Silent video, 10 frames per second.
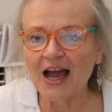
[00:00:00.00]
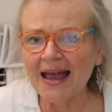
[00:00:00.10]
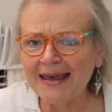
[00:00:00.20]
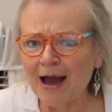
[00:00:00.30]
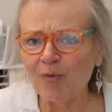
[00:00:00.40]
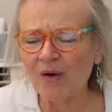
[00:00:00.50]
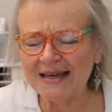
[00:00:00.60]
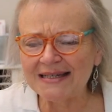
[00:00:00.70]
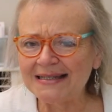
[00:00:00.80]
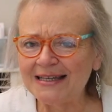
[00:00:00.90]
I can't wait
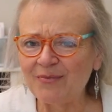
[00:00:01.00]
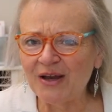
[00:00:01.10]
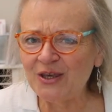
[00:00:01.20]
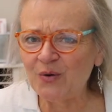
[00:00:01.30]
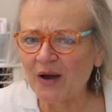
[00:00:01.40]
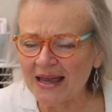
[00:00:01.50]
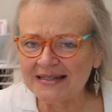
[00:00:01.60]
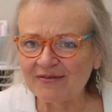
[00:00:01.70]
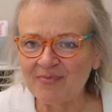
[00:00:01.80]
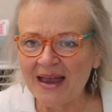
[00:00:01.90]
to see what you guys
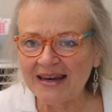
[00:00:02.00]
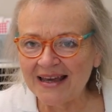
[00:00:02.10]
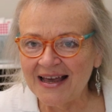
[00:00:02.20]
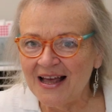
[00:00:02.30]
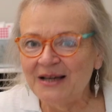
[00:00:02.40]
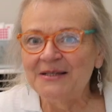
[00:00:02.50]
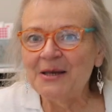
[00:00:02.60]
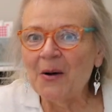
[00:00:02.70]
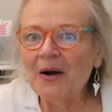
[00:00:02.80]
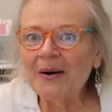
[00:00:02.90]
have made.
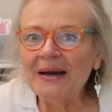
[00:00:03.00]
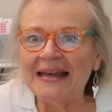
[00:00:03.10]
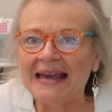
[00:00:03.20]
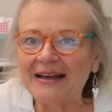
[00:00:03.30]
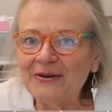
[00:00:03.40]
So hurry, get